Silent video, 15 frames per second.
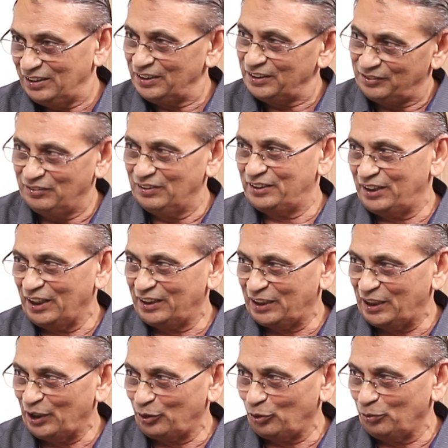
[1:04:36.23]
It will take
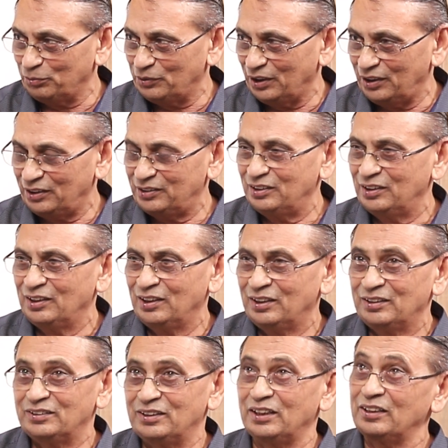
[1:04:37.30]
care of that.
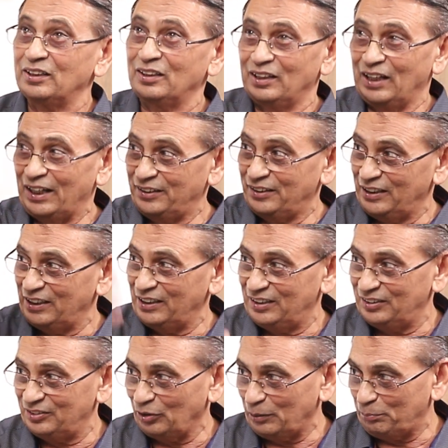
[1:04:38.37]
Then lightning
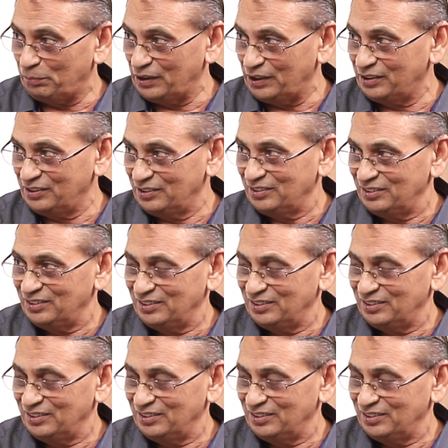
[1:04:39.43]
is happening.